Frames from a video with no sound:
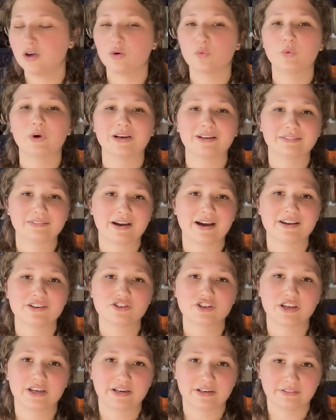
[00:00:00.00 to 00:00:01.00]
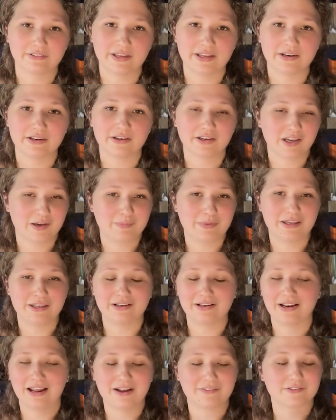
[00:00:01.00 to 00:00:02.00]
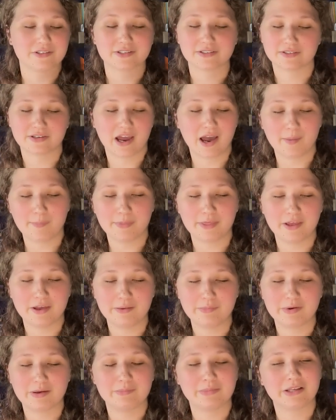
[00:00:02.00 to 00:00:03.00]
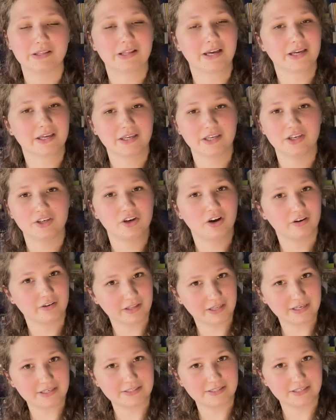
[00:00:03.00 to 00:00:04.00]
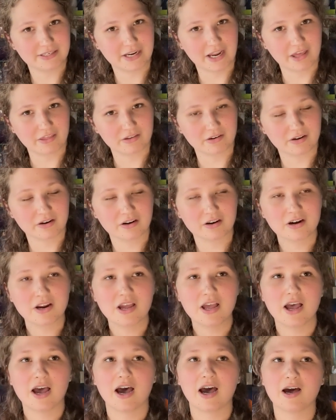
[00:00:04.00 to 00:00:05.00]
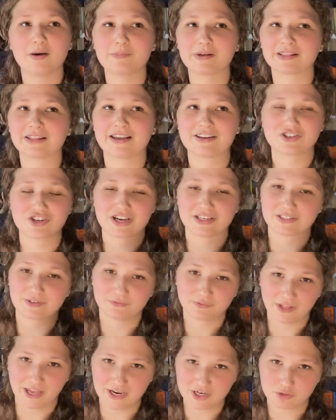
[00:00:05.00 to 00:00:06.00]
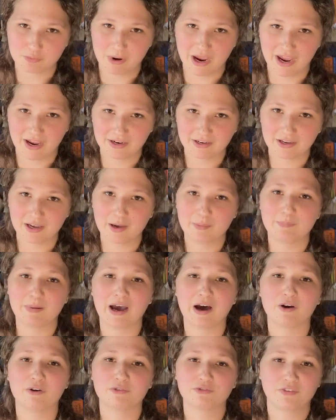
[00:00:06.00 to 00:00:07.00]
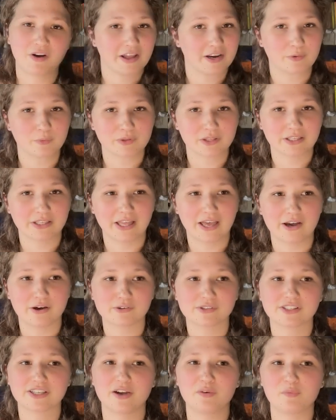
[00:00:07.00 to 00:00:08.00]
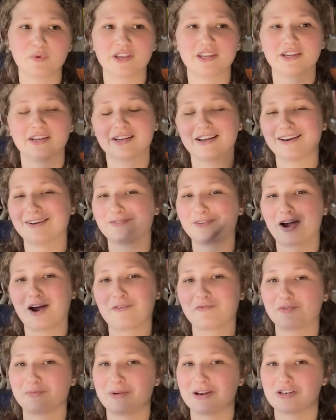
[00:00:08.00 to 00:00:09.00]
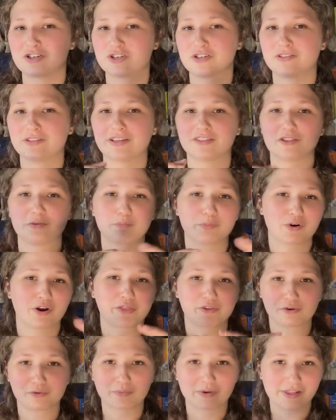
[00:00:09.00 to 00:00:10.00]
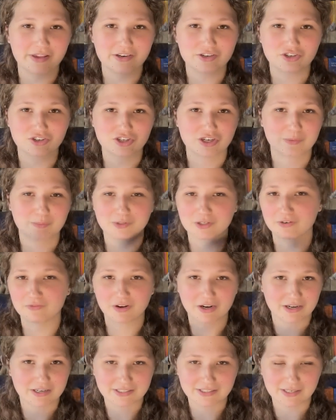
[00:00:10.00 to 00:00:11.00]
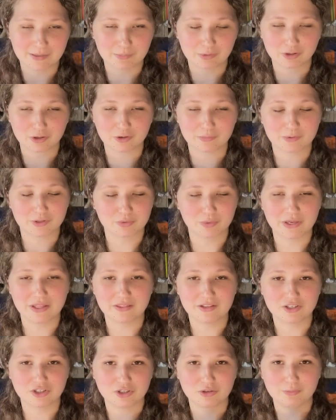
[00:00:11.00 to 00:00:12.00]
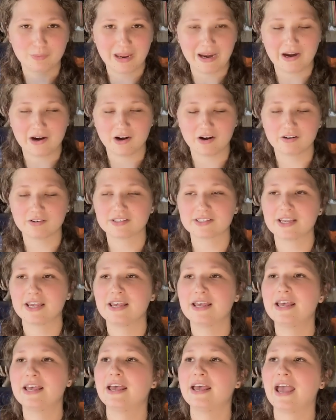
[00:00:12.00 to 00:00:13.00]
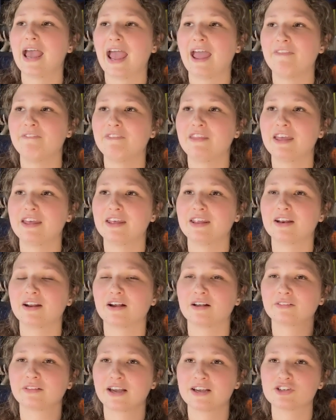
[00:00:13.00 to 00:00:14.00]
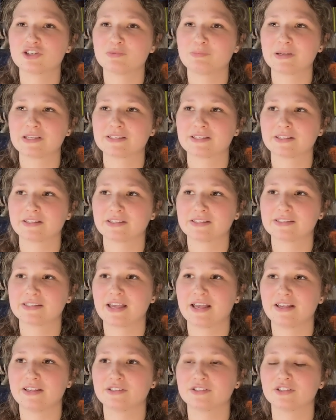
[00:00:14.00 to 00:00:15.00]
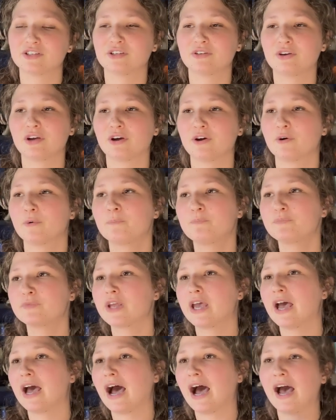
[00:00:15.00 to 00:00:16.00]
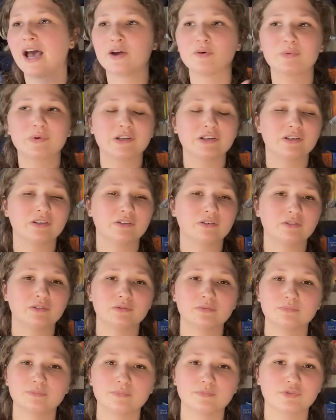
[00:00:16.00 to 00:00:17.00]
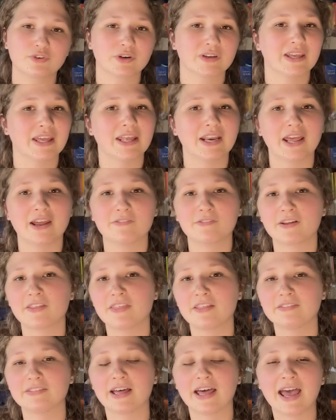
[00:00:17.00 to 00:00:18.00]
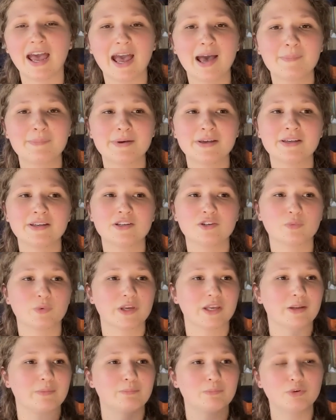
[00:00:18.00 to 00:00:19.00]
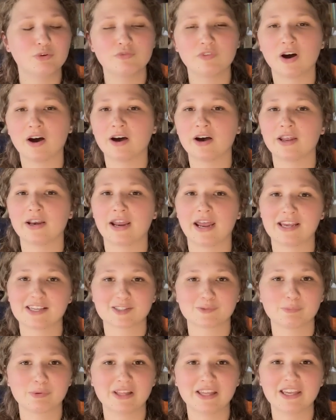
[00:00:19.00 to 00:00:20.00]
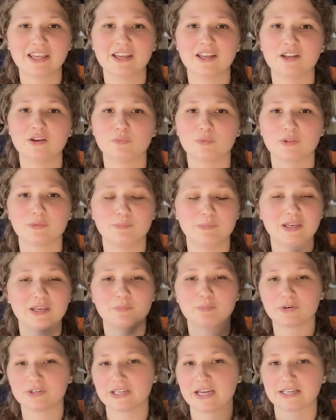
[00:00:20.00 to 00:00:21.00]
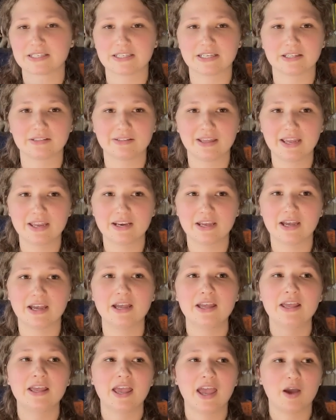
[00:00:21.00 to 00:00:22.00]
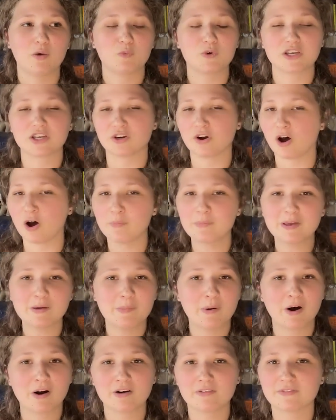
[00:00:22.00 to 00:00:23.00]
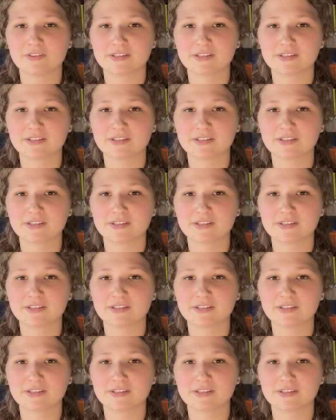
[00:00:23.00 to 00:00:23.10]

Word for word: when Elijah and Elena come in and have to stop them and be like, can y'all get it together? Um, Elijah has a flashback about fighting with Klaus and we get kind of confirmation that the brother relationships are very similar between the two pairs. And then Elijah basically says, you know, I will forget everything that happened. We can move on as planned with me protecting Elena, and we can all be a part of